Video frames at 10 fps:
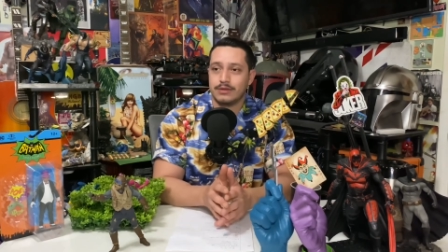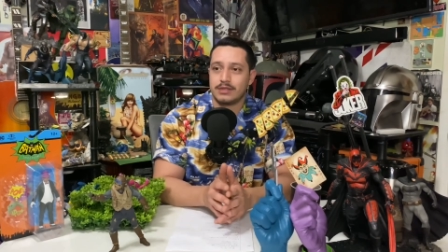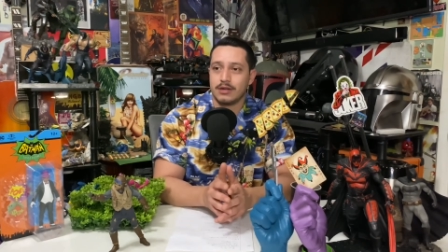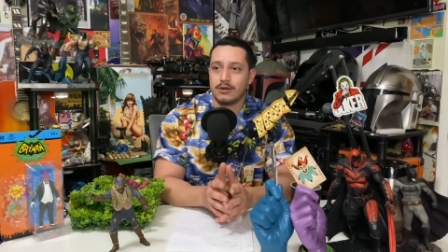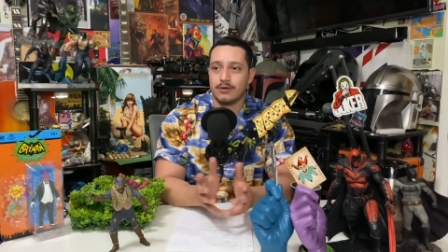
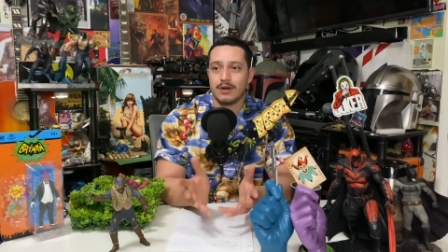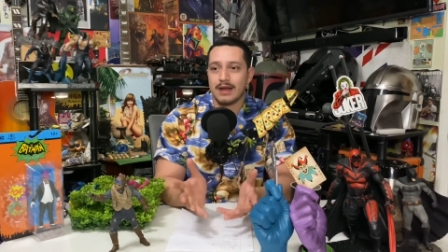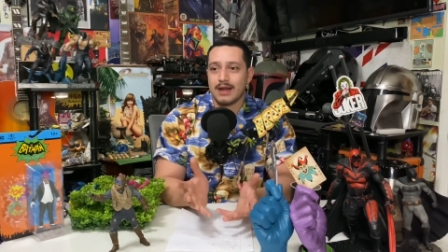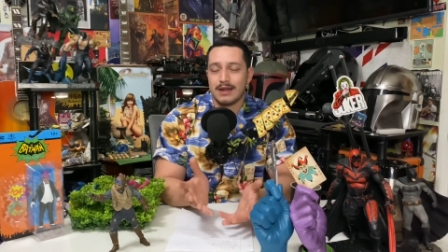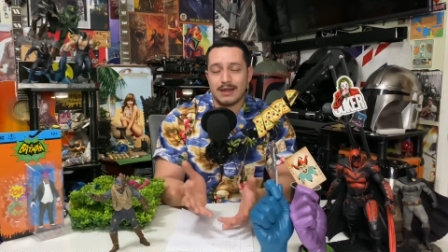So
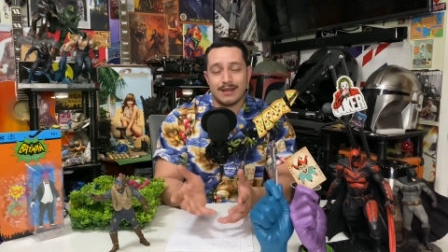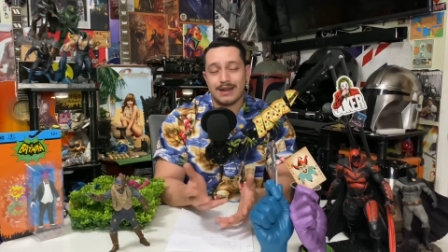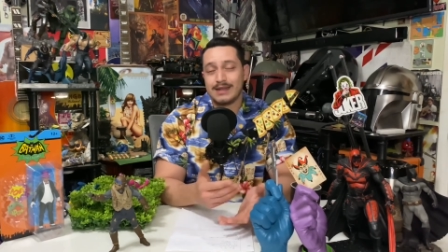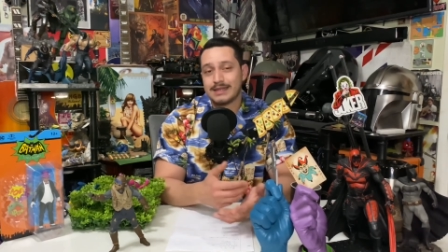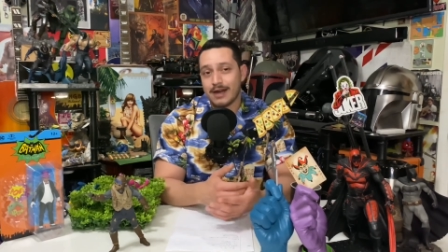now that
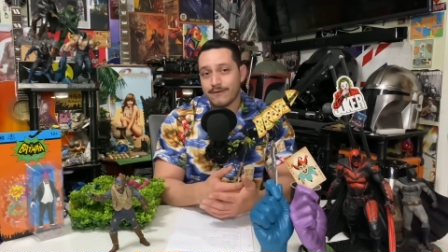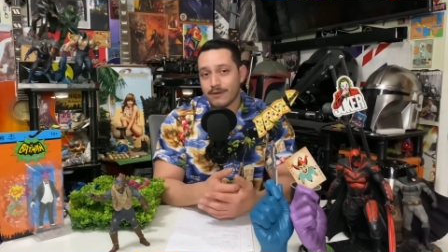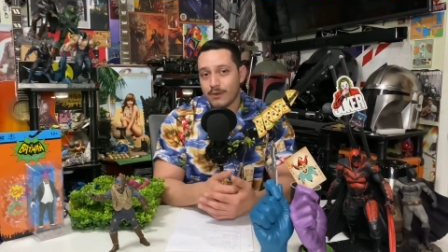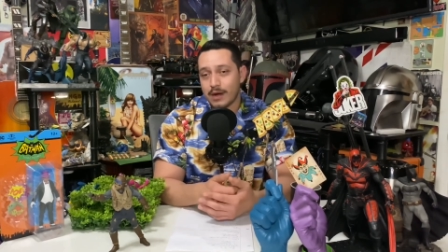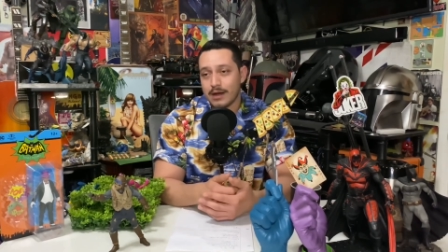he's out for
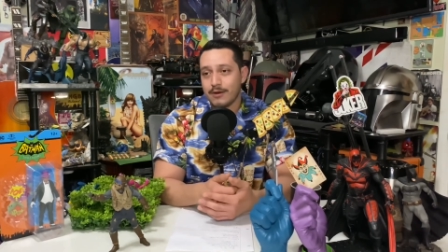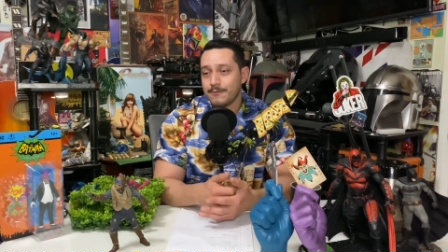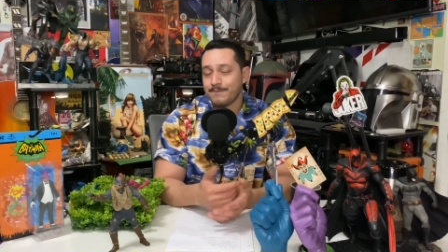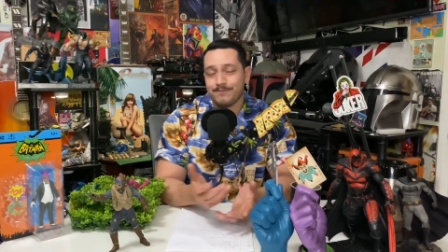a while,